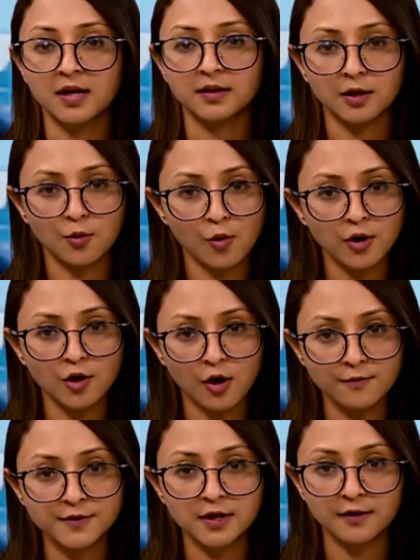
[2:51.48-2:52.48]
The court
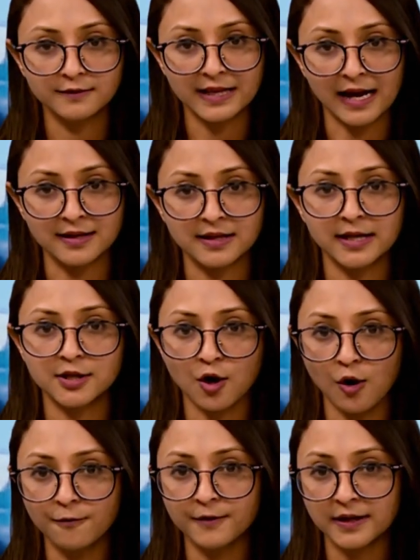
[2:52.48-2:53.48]
observed that it
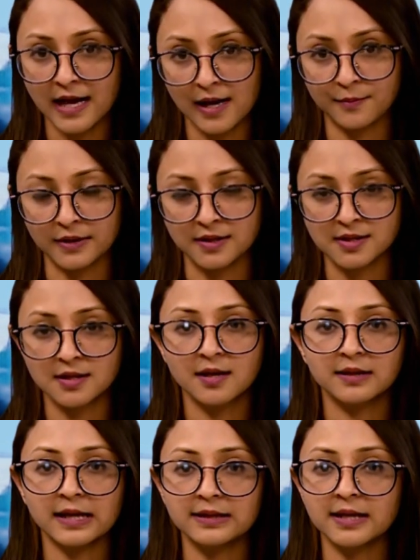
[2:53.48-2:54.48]
often happens
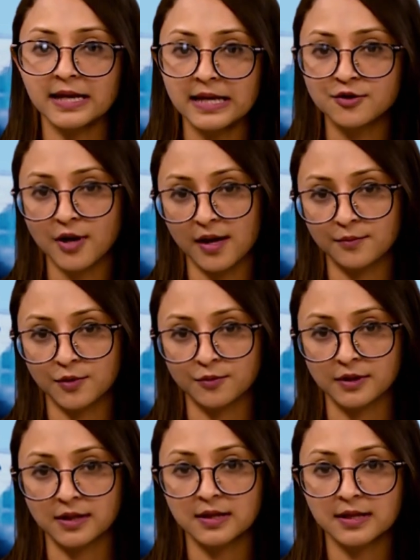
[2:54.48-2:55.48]
that the
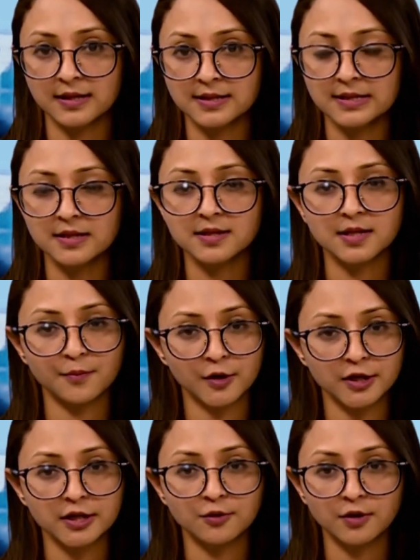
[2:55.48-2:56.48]
tribunal considers a
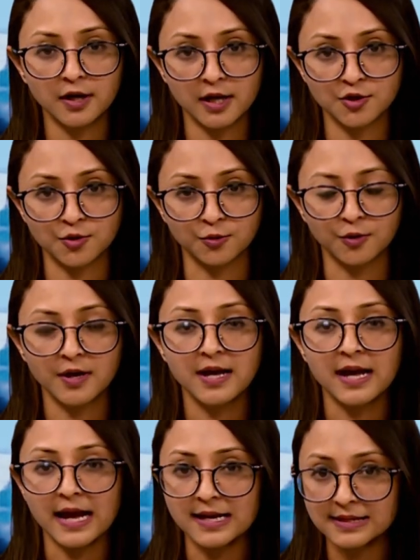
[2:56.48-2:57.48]
particular issue
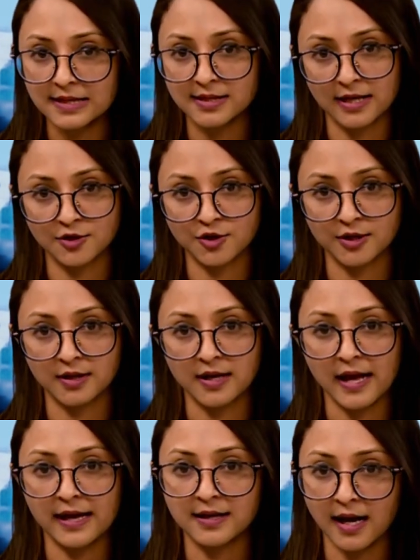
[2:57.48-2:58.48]
as essential
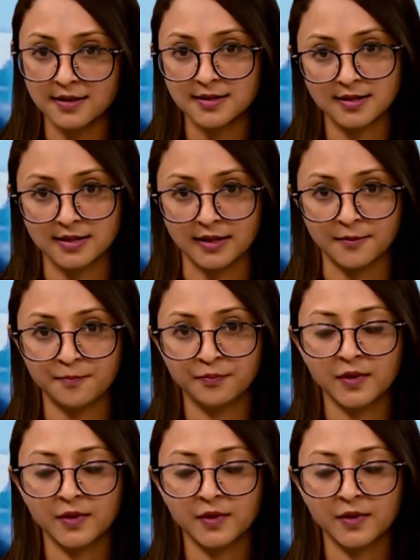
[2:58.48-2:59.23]
and answers it,